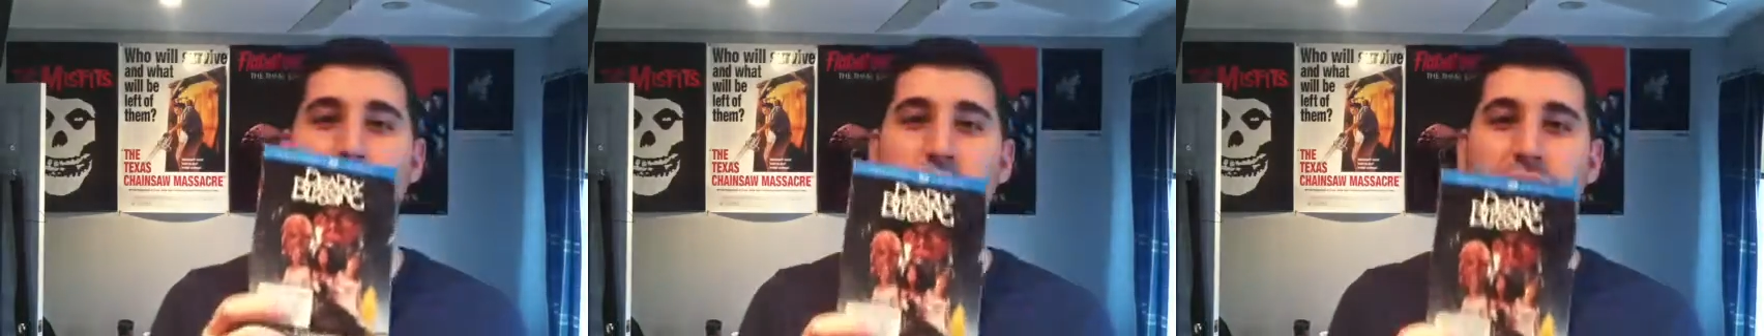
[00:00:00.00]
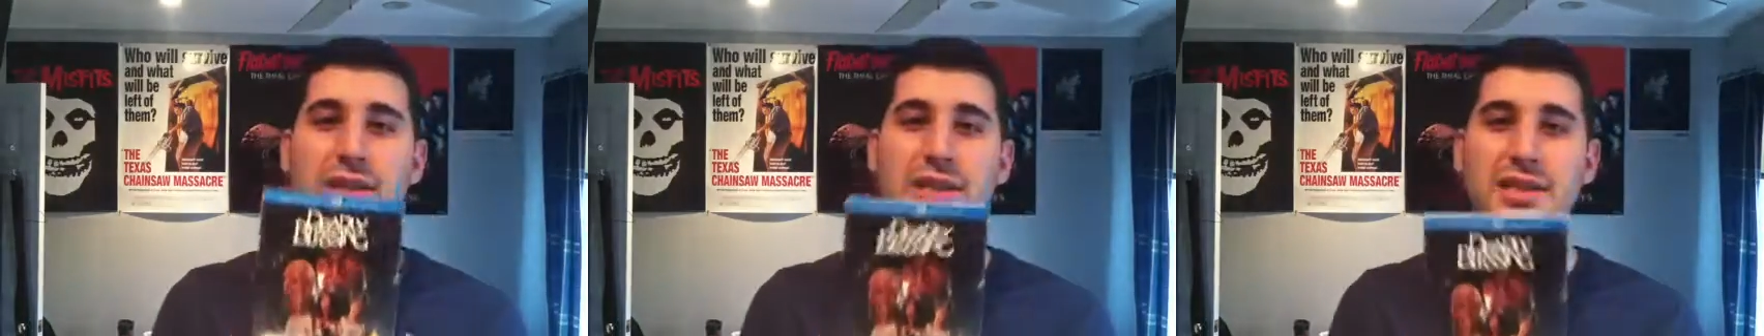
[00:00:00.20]

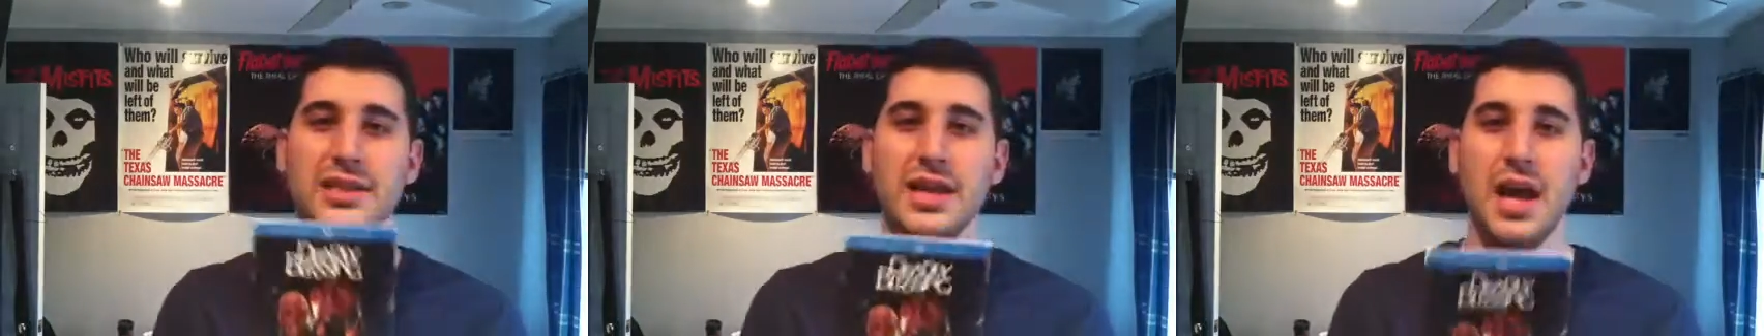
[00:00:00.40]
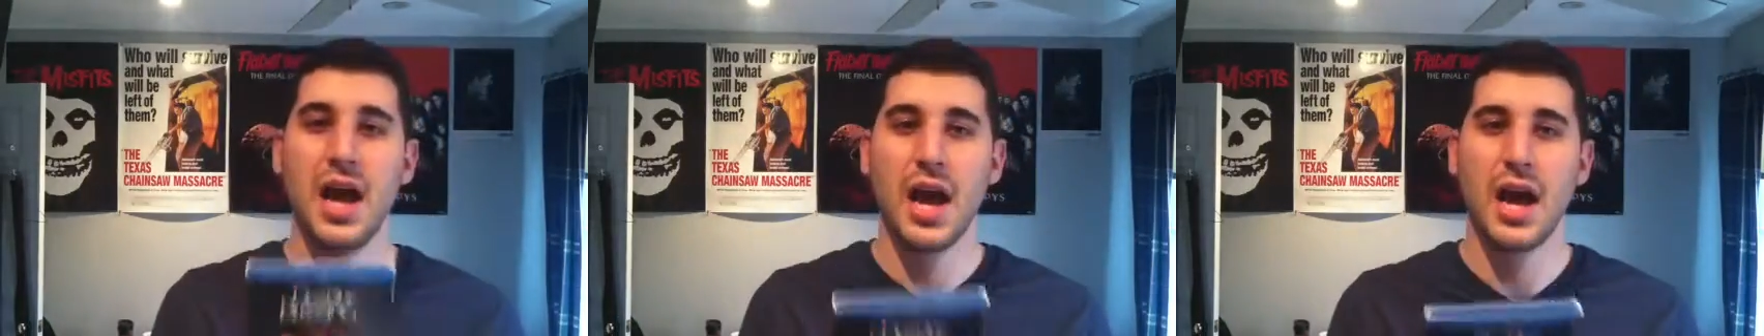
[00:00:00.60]
release,
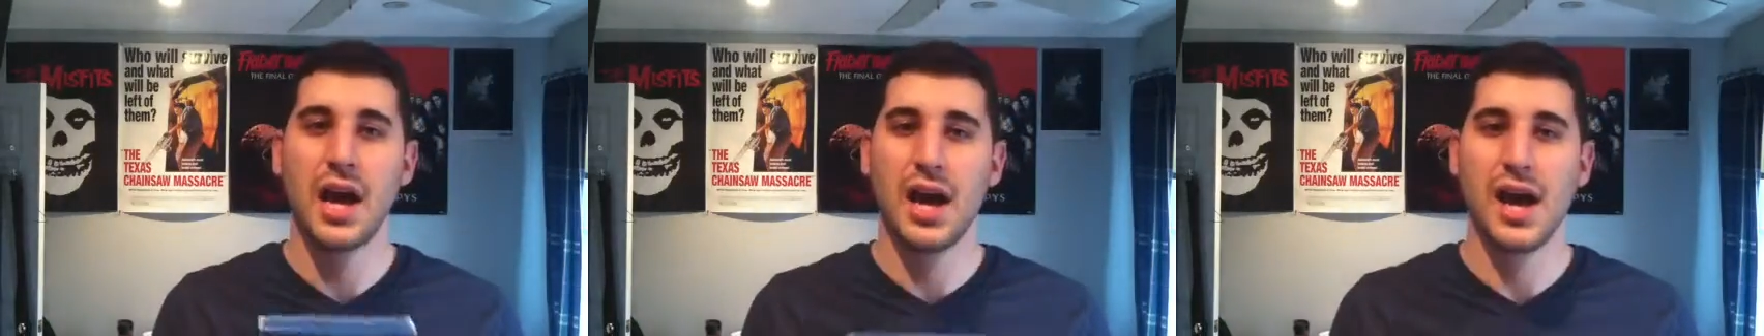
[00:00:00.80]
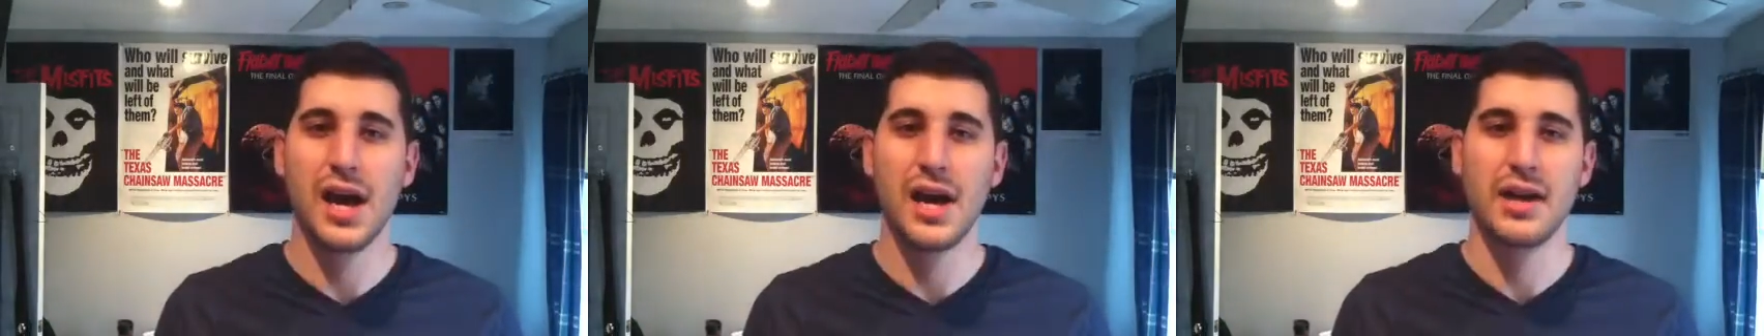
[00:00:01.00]

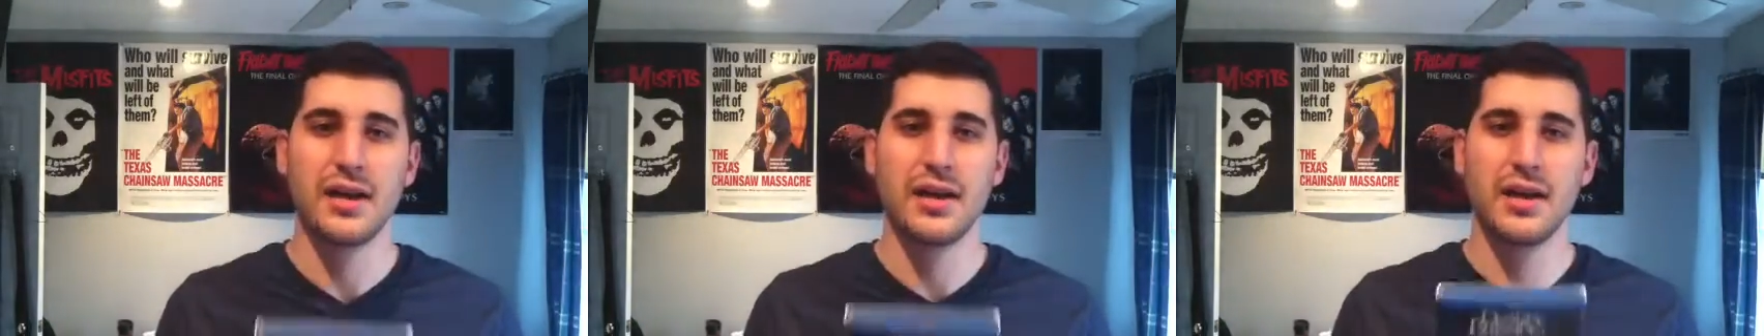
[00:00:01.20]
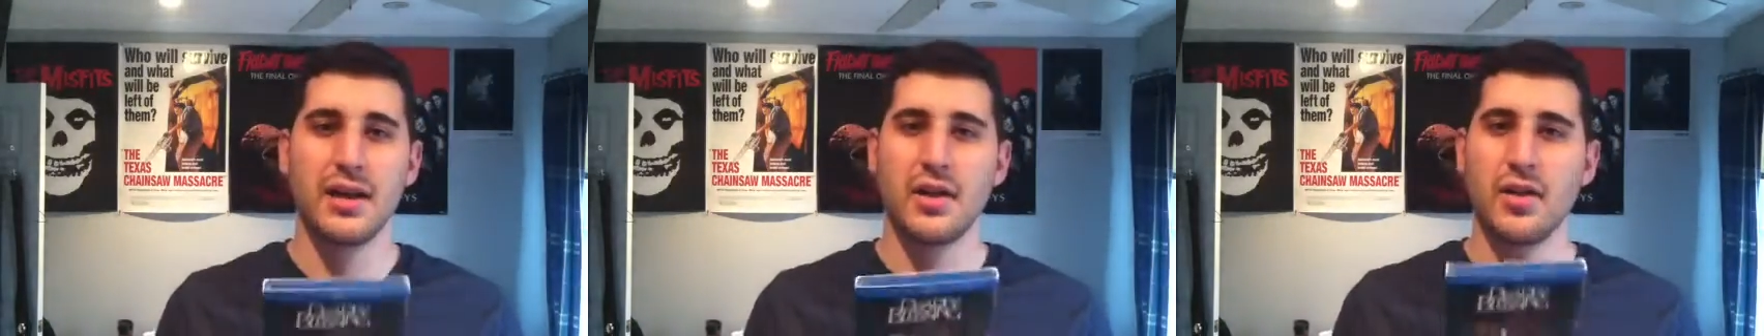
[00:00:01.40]
early
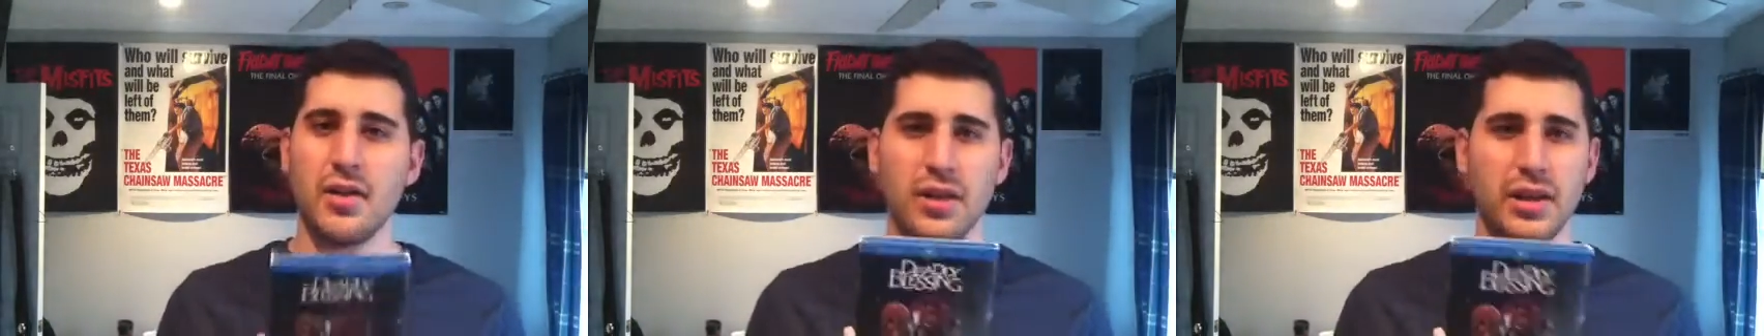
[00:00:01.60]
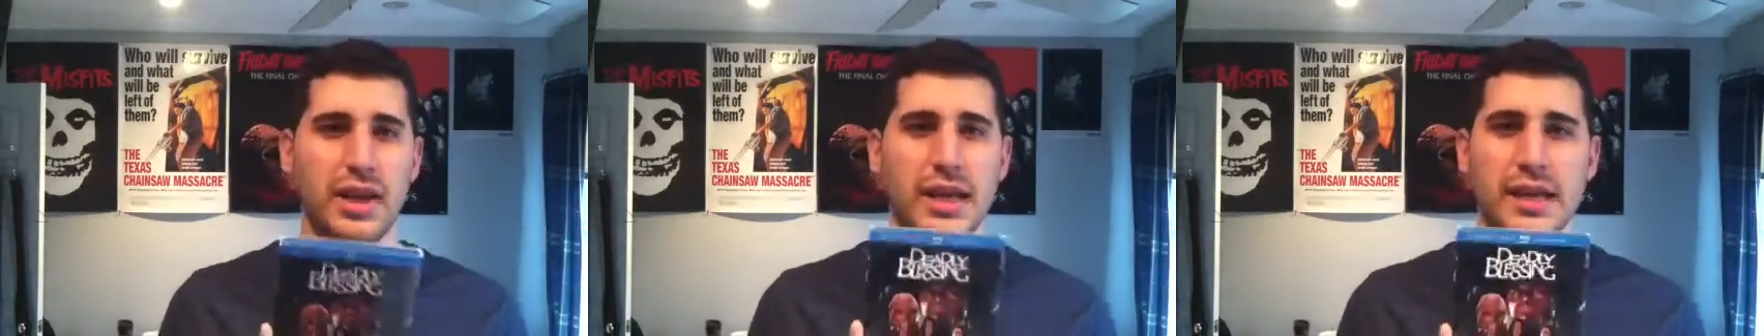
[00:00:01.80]

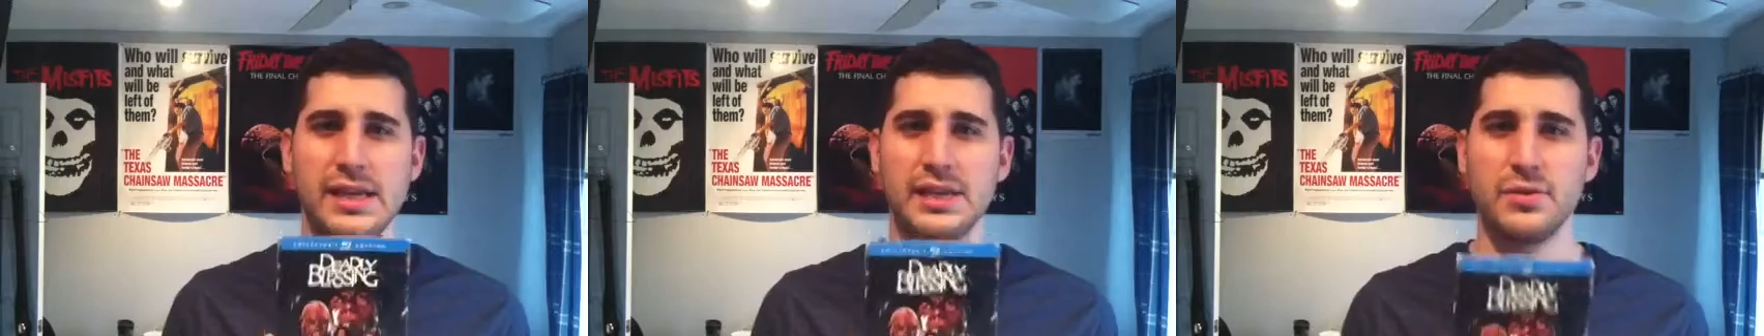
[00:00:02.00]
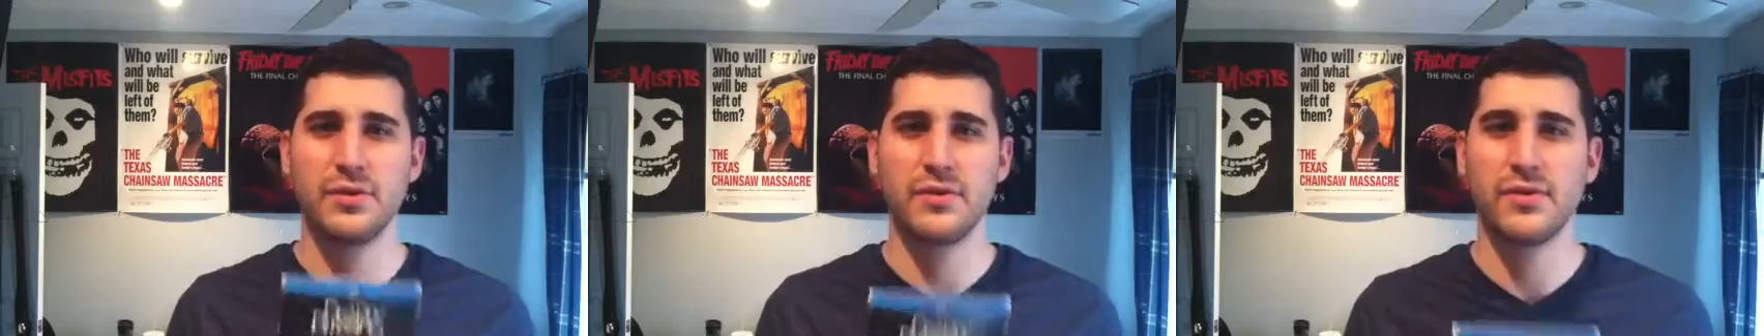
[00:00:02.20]

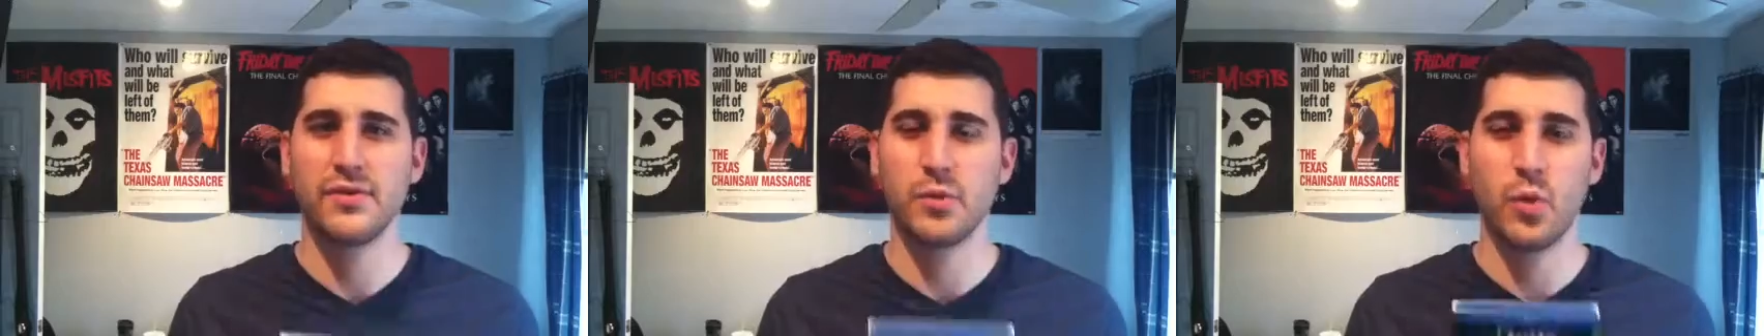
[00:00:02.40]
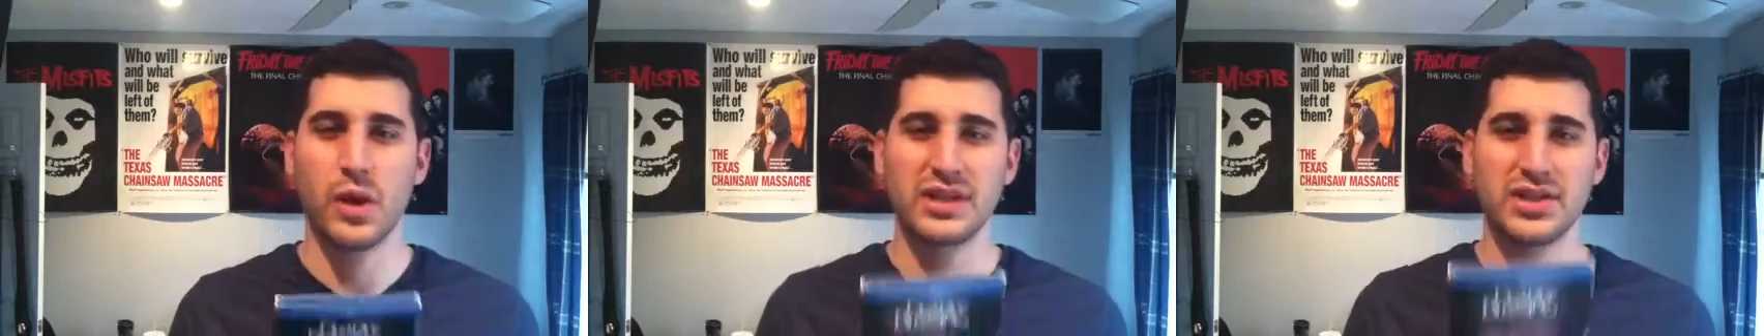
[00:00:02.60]
80s movie
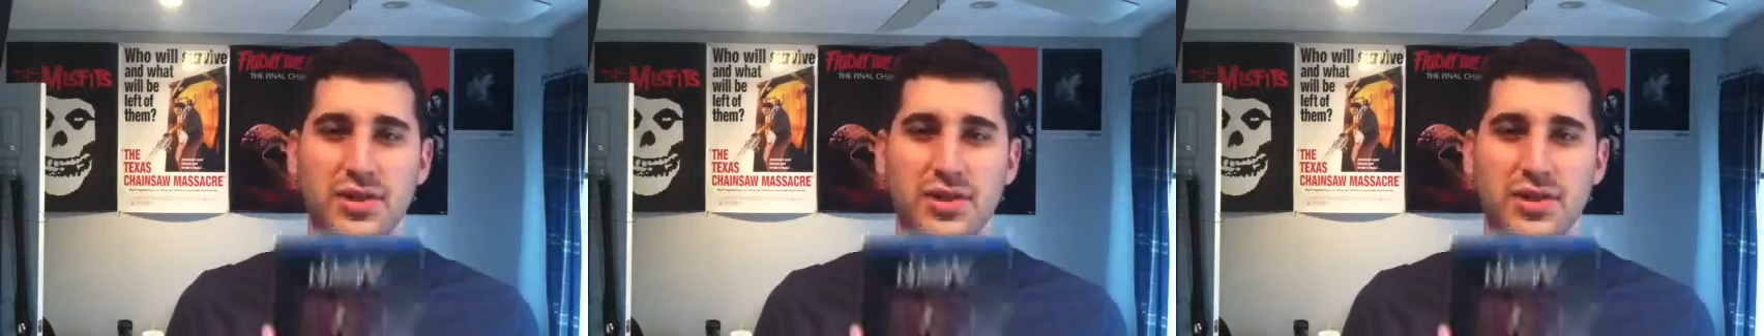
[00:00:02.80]
from Wes